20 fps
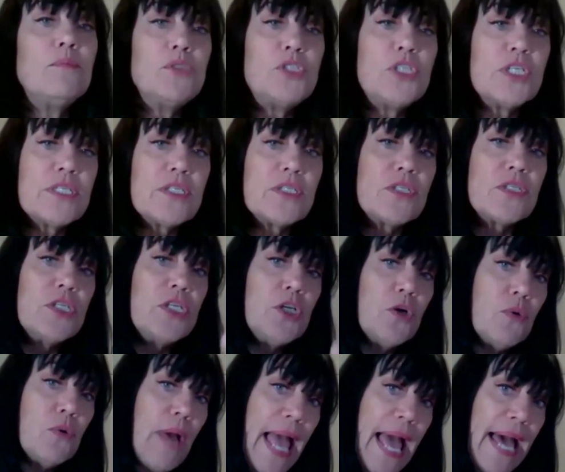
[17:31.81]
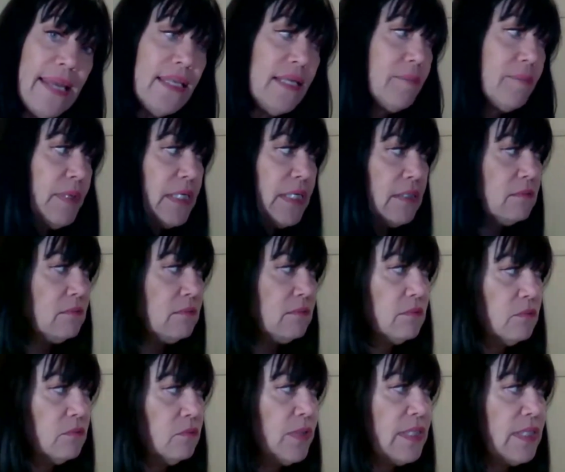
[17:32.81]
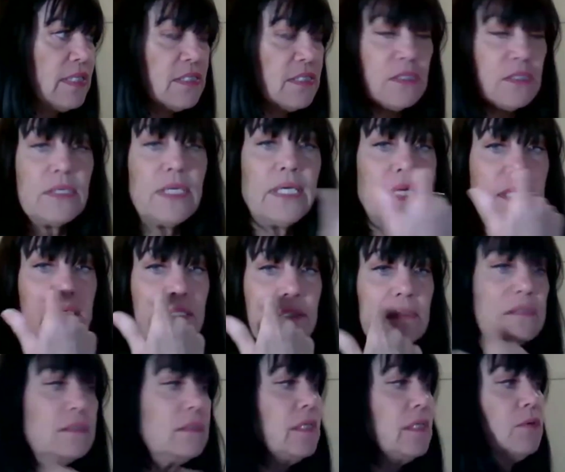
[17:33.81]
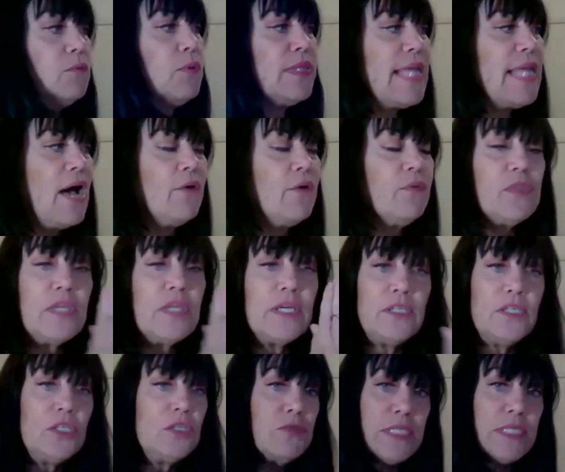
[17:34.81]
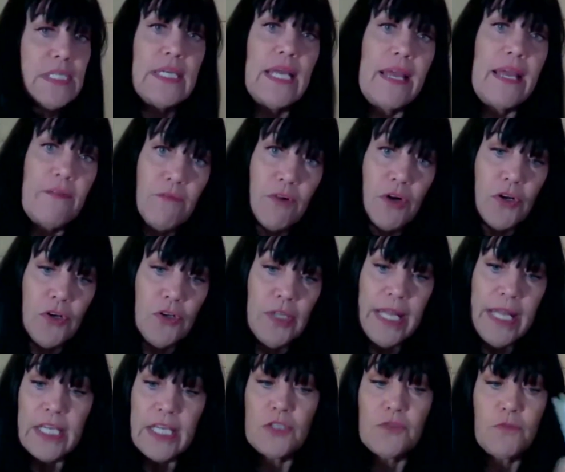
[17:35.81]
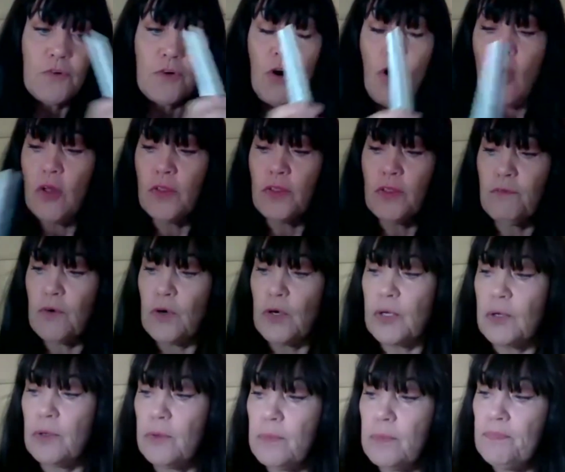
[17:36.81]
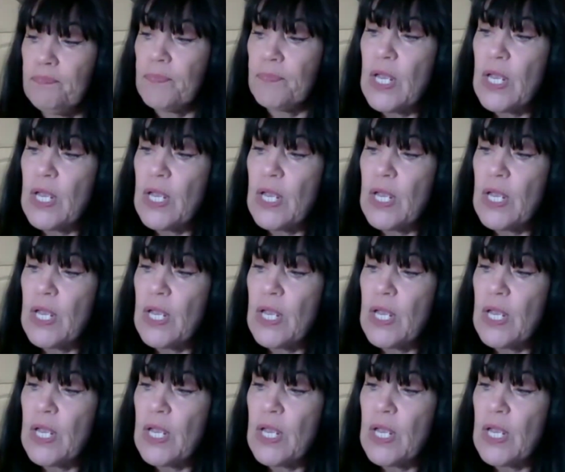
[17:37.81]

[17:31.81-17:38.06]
just, ad-libbing with this, without using a vertical edge for all the verticals.